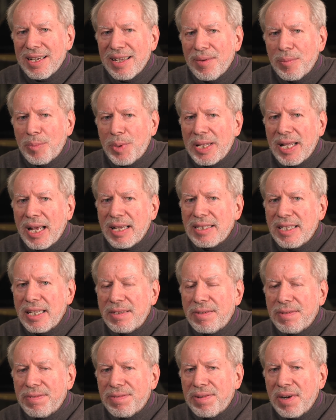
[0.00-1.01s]
When I
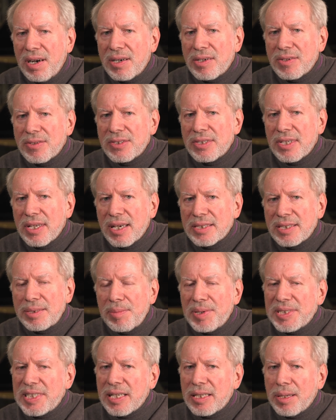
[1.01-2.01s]
did found the
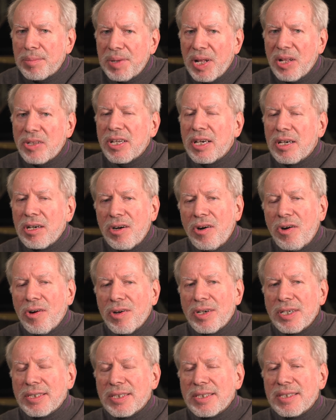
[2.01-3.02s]
Kremerata Baltica
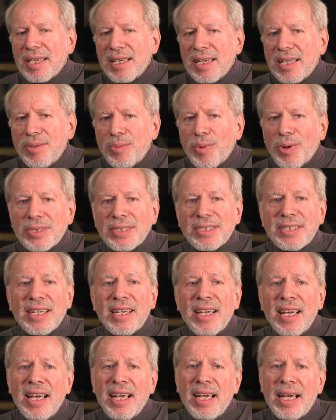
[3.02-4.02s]
Orchestra, it was
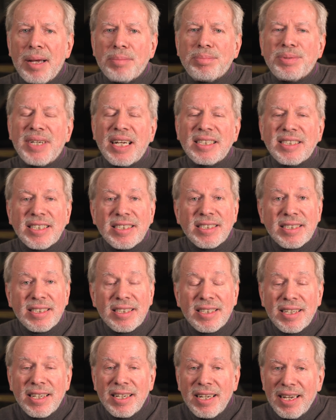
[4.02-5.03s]
a
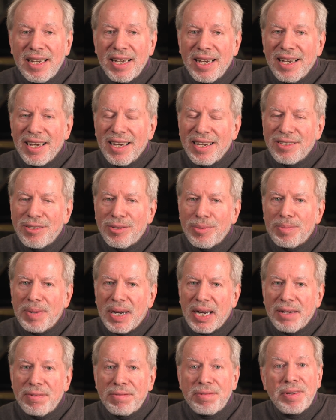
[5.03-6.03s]
present to
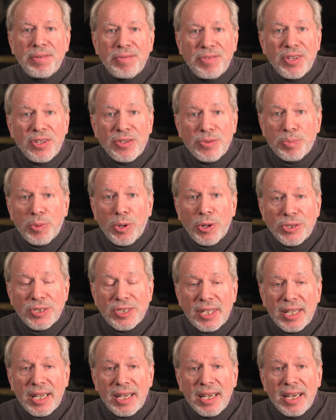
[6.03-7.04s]
my 50th
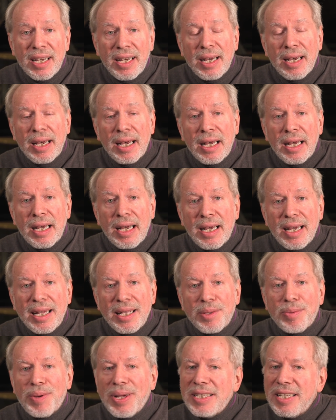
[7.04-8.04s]
birthday.
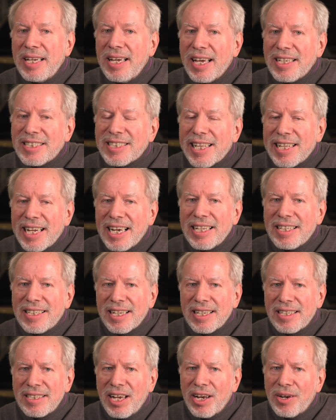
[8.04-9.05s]
20 years
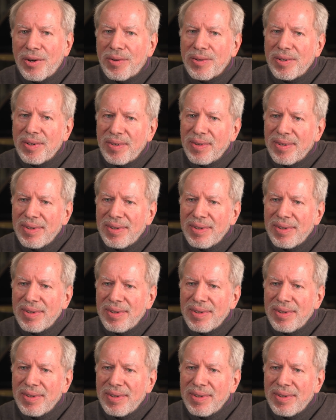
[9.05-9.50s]
later, now